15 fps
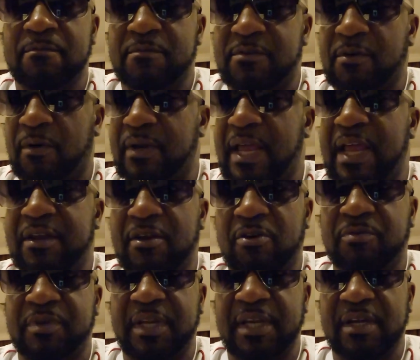So on that
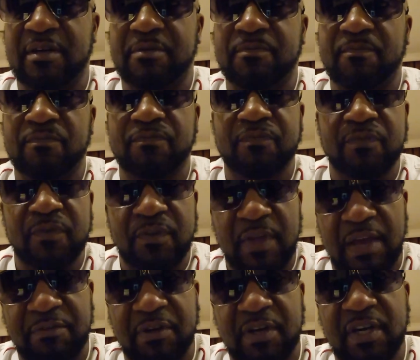note, dear,
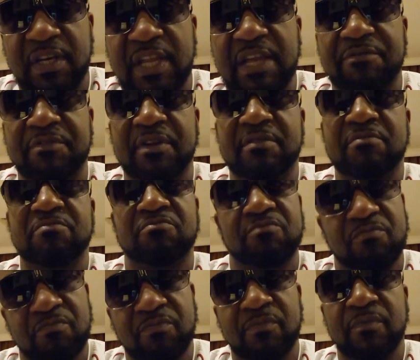have a good evening.
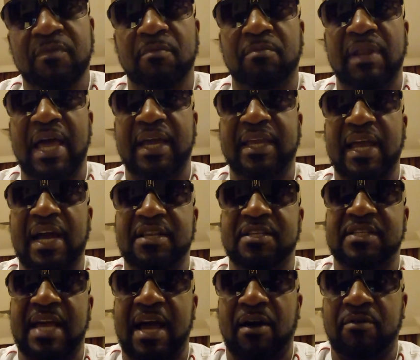Black Atch
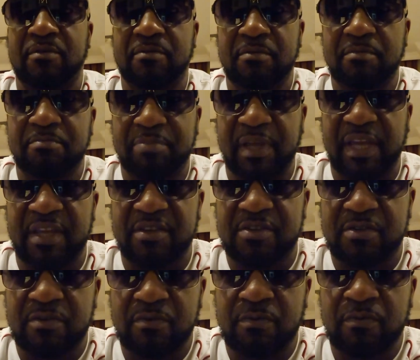is out.
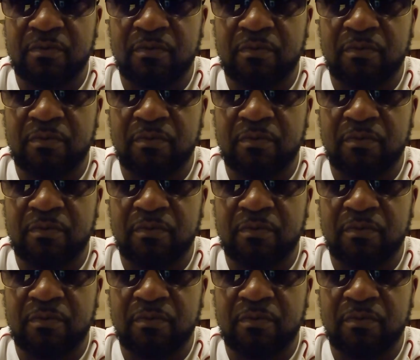Peace.